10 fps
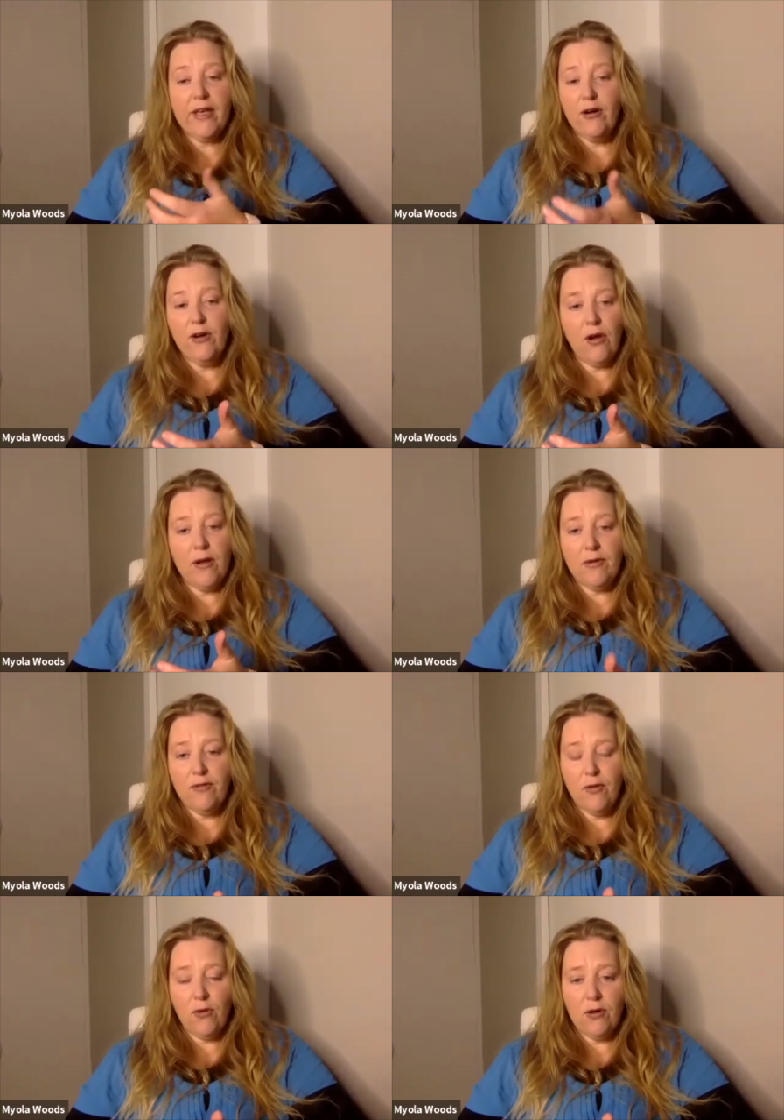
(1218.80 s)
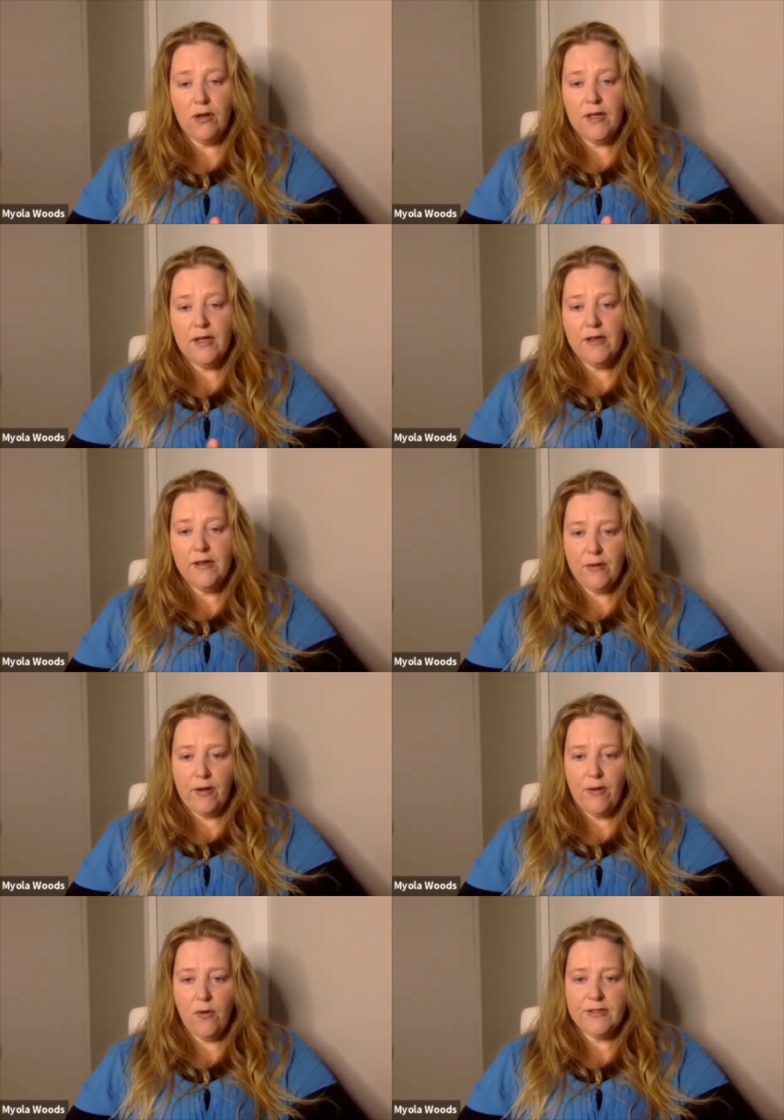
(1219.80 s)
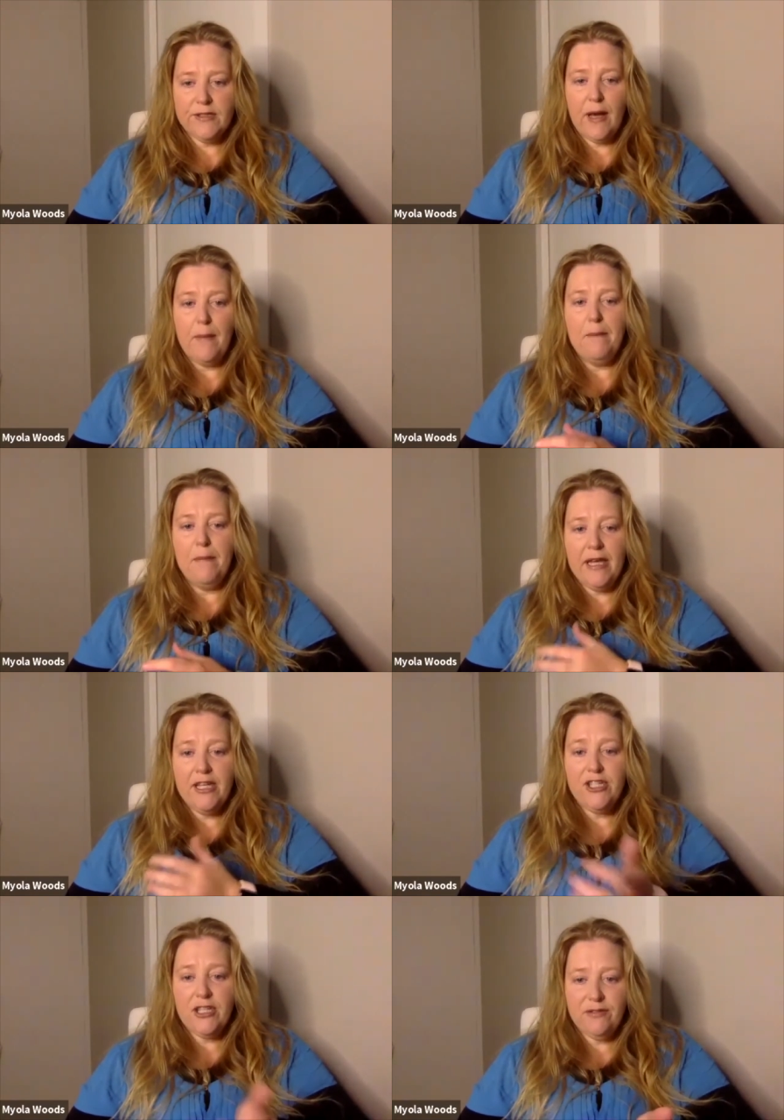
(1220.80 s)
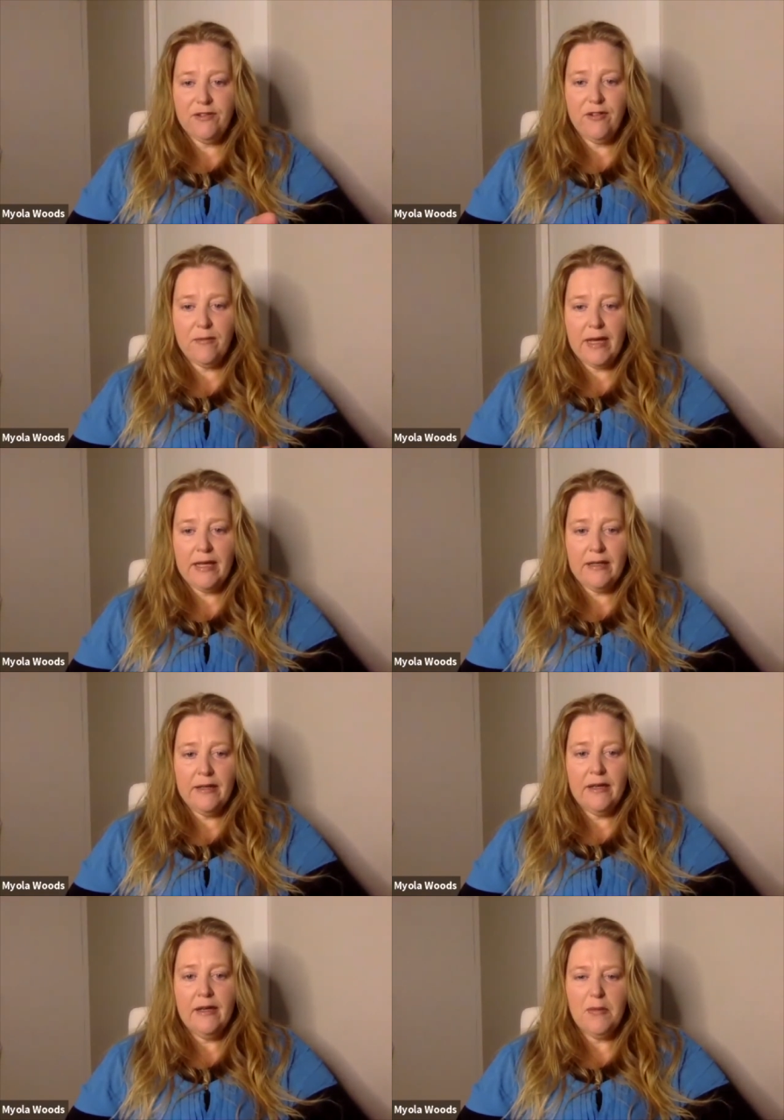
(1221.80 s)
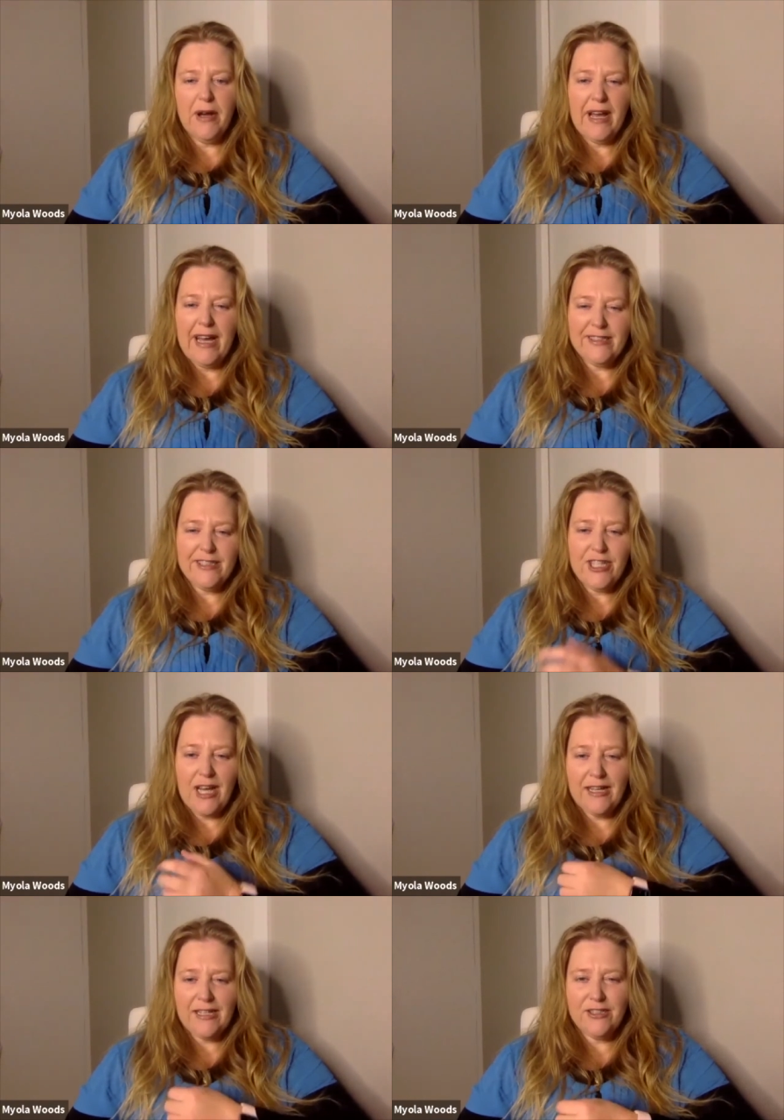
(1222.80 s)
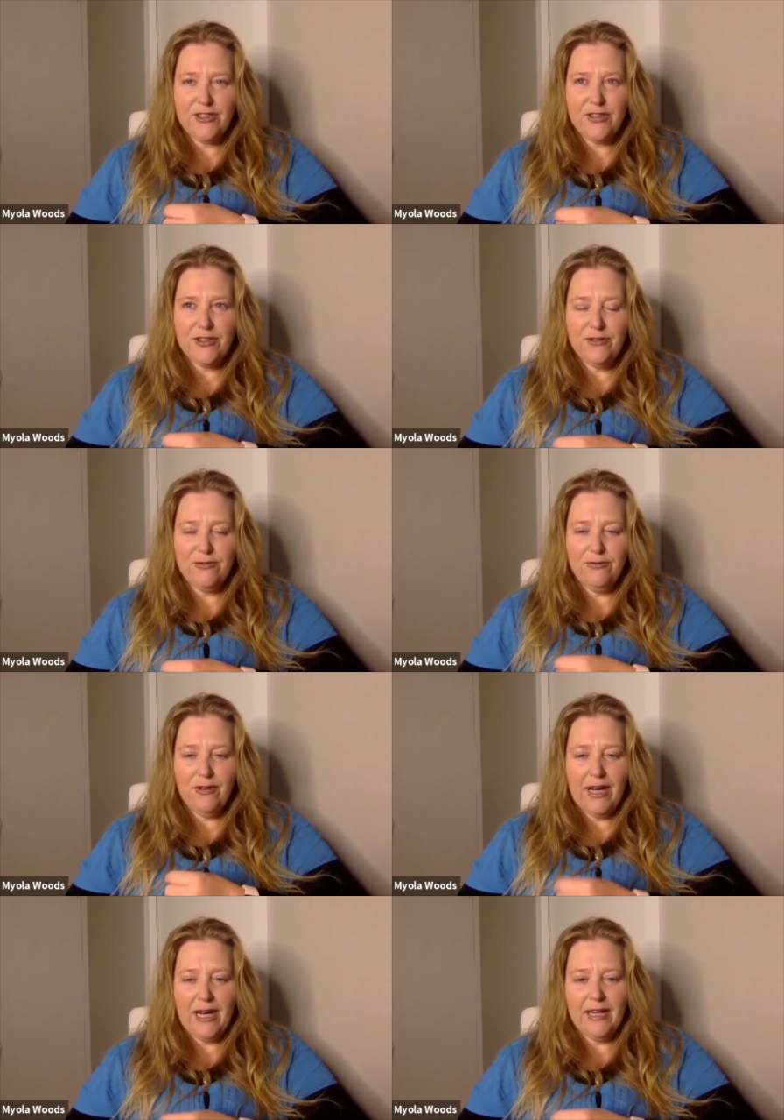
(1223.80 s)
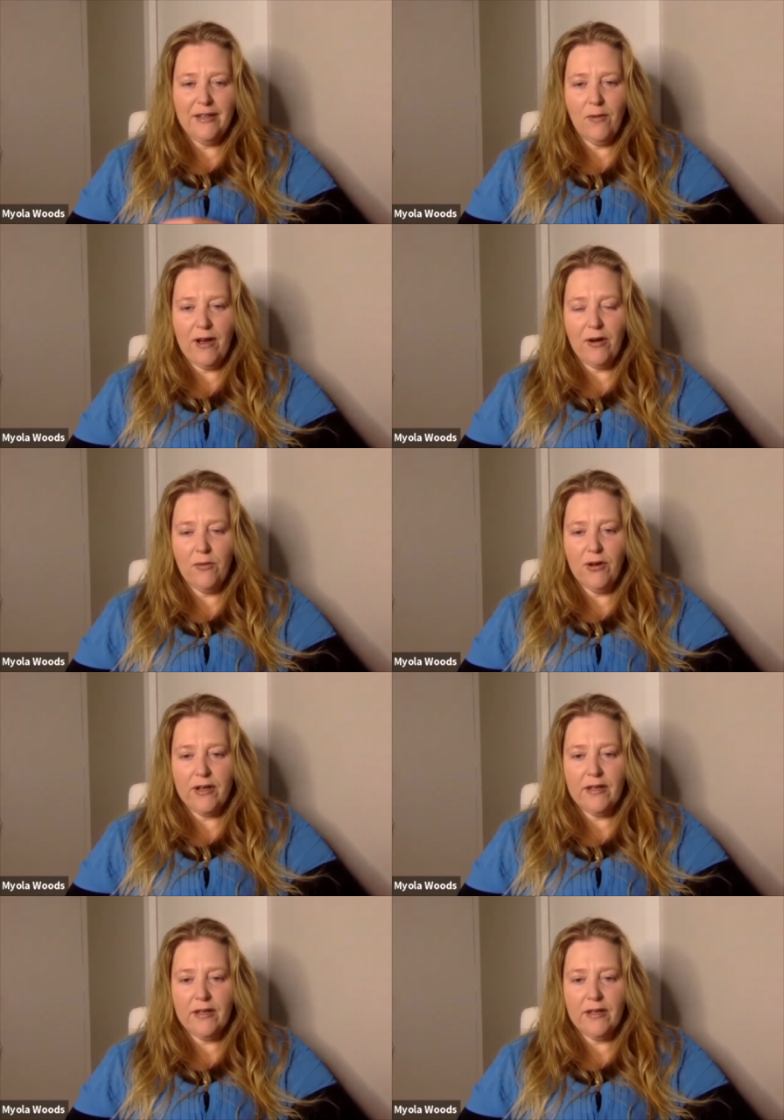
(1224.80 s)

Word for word: online before, so it mm-hmm. wasn't a big shift for me, but it mm-hmm. hasn't changed really the way I work